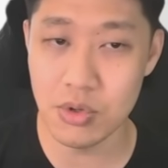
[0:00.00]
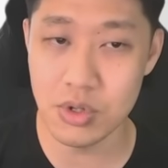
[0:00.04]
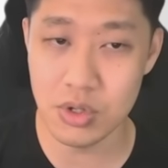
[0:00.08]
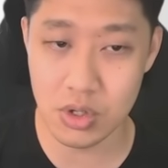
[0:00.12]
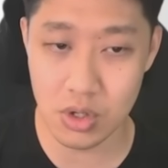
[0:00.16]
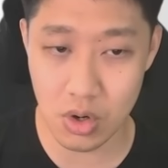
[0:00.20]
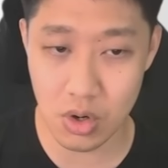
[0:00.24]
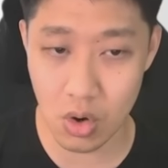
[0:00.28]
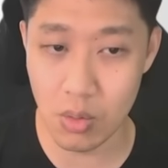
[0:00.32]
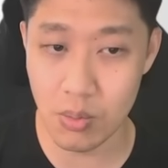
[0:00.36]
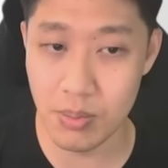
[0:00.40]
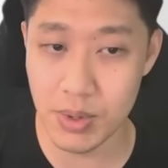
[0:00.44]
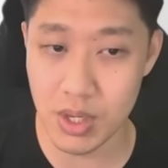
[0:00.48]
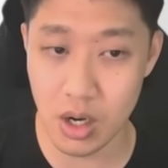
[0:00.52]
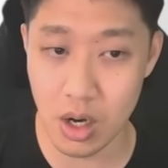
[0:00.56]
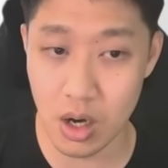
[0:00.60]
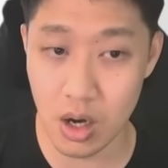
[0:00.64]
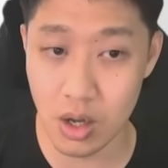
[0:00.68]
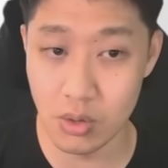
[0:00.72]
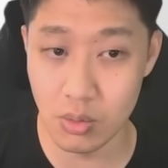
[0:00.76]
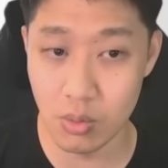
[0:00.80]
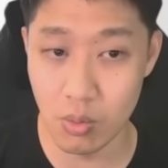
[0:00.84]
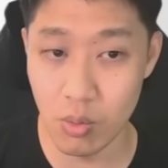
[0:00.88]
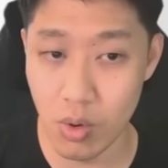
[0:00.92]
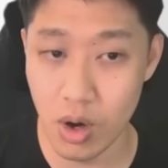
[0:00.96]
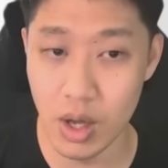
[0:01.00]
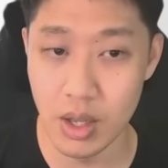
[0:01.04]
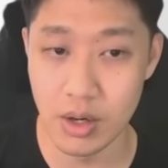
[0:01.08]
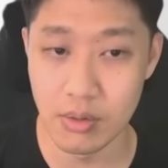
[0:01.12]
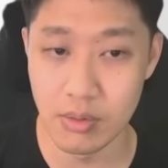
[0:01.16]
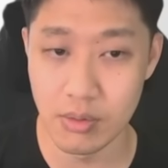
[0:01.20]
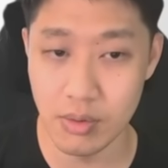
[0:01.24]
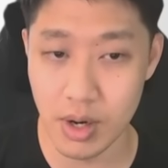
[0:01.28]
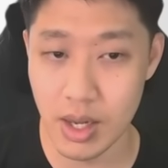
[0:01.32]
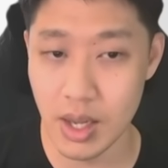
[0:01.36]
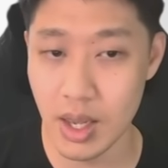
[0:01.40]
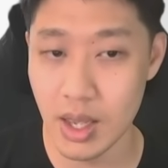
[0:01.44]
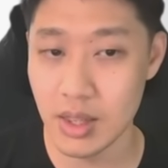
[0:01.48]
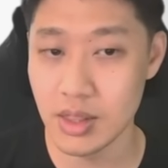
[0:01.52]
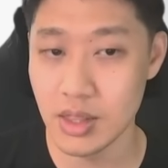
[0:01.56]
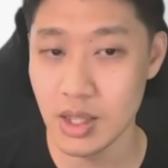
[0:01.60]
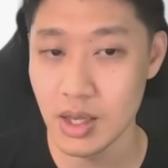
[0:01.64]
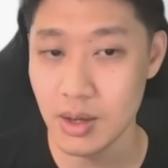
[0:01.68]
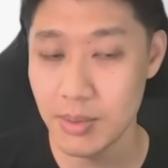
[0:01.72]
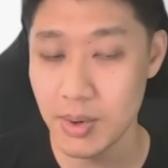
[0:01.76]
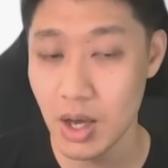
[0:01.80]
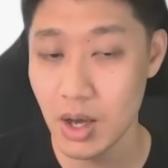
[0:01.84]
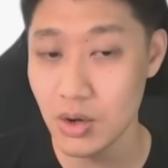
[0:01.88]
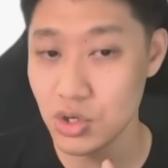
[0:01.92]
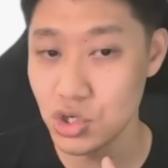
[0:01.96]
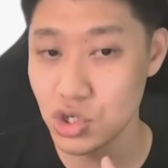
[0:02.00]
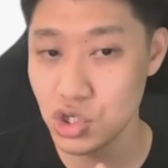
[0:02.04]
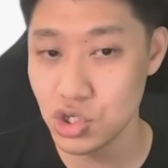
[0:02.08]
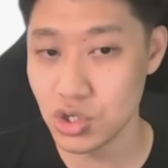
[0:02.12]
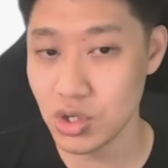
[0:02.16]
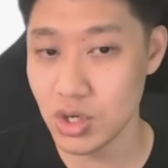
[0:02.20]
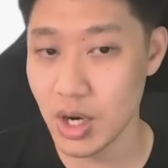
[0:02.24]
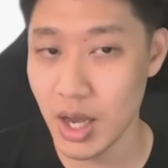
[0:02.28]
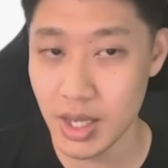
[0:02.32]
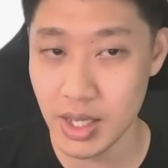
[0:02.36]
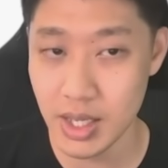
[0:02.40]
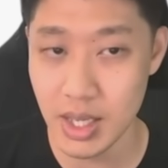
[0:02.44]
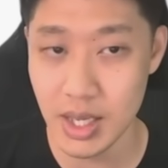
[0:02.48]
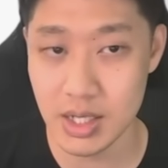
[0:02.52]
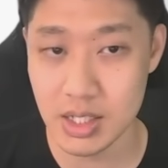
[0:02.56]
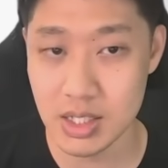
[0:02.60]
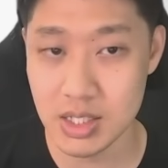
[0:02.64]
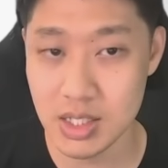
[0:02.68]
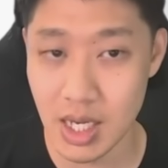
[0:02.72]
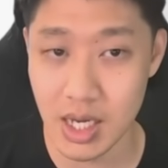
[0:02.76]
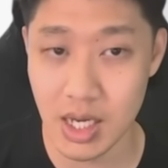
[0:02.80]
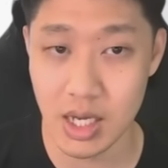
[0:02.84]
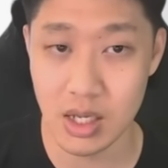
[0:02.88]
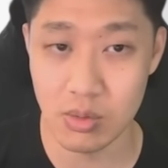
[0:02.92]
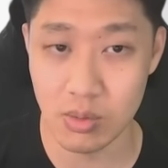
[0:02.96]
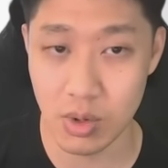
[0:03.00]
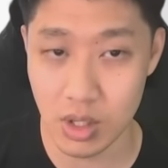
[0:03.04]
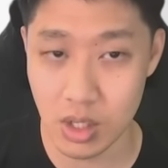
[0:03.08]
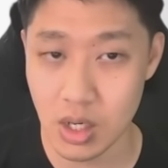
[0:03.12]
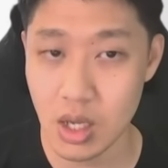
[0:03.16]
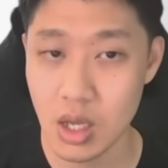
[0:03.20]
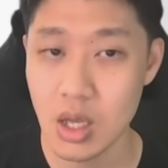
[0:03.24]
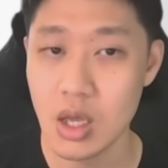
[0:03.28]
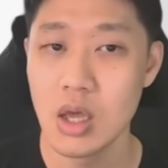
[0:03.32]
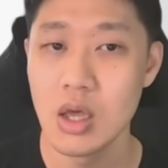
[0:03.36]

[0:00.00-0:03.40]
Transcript: to go beyond 1, right, and think about, should I get a second one?